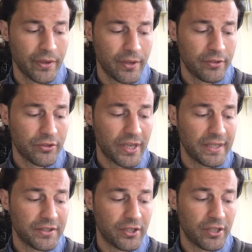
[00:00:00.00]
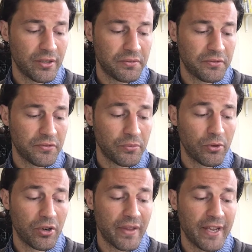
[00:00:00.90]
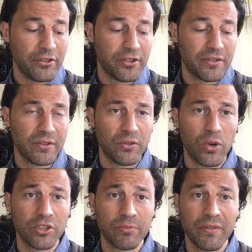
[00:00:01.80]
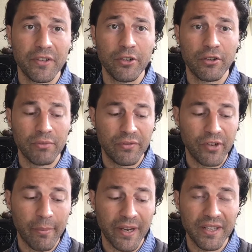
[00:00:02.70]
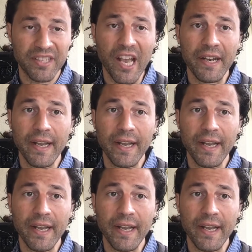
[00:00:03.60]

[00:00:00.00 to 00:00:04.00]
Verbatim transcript: So guys, uh, for more on that, you can watch my video on reframing anxiety.